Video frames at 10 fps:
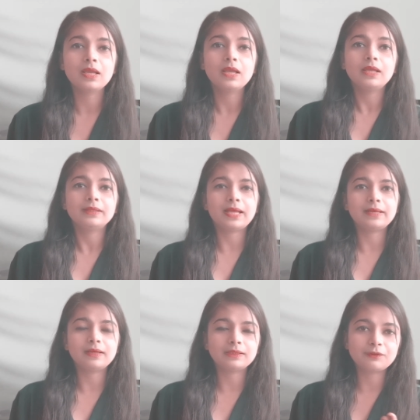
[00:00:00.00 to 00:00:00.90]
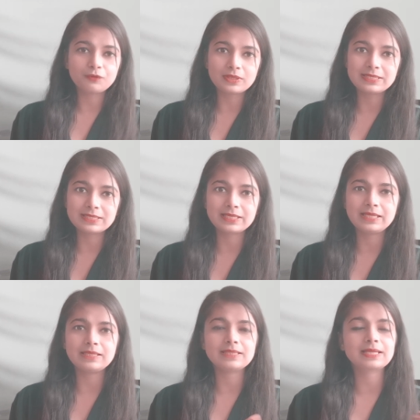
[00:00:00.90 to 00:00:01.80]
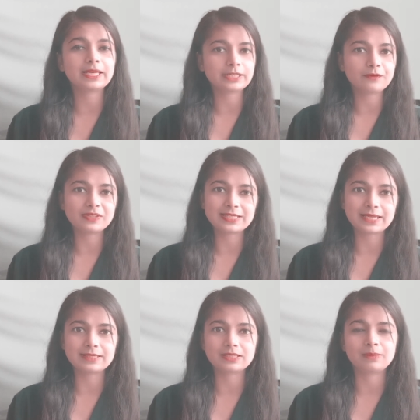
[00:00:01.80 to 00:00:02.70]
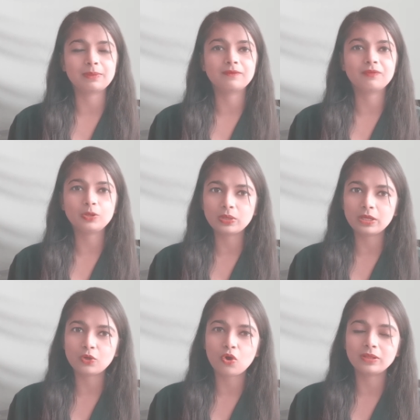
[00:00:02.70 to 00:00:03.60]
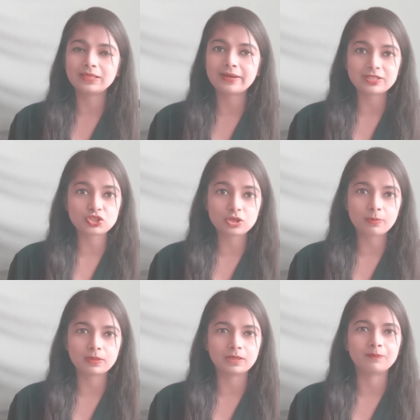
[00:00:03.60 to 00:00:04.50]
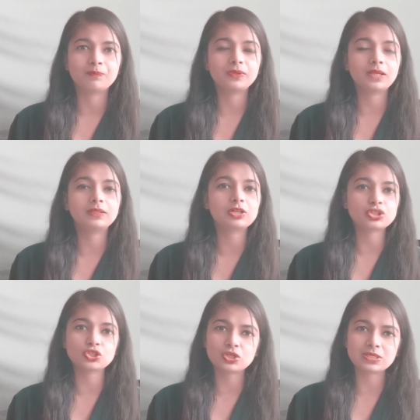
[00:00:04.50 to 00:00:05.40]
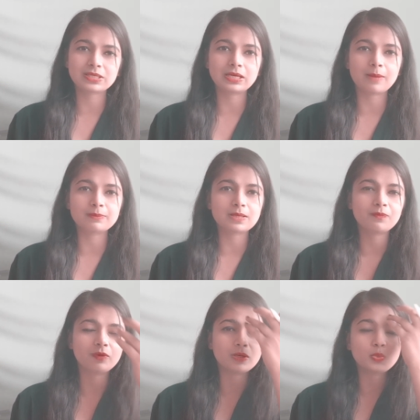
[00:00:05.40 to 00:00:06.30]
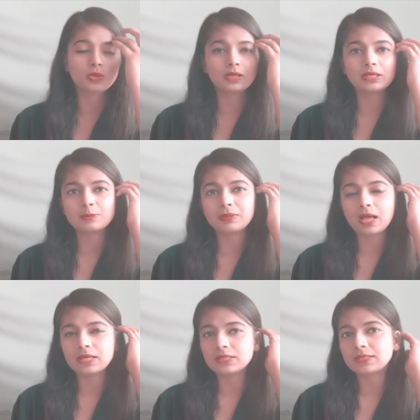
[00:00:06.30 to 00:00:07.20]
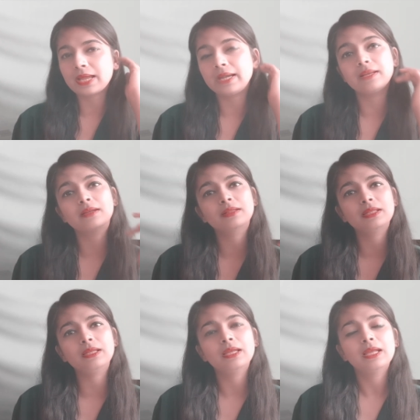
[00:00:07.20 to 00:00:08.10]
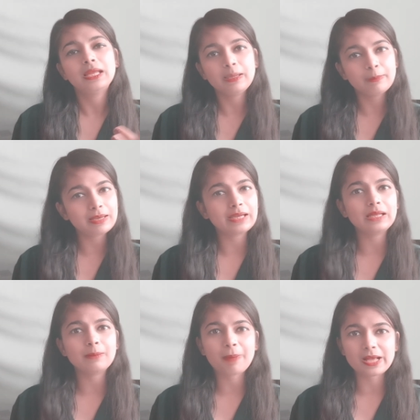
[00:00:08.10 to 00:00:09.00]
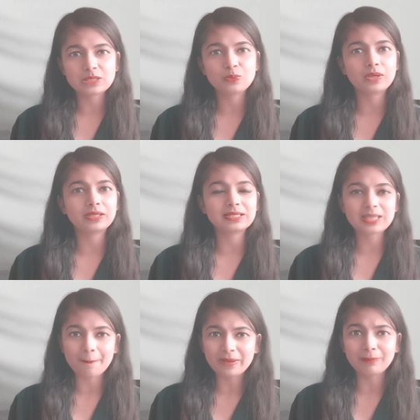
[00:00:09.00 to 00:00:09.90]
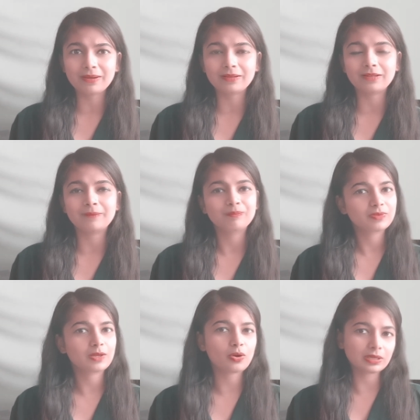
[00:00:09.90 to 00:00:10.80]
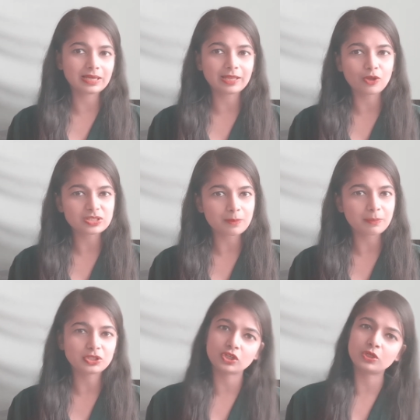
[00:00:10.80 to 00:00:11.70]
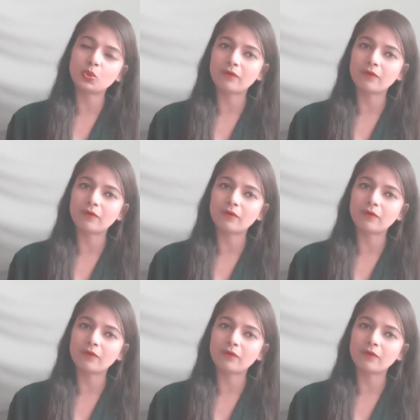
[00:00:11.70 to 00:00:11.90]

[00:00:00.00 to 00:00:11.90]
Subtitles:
that the first screen is connected with the second screen. Like when you click on the register button, then the register screen comes up where it has been asked that enter the email ID, password, then submit button. On clicking on submission, you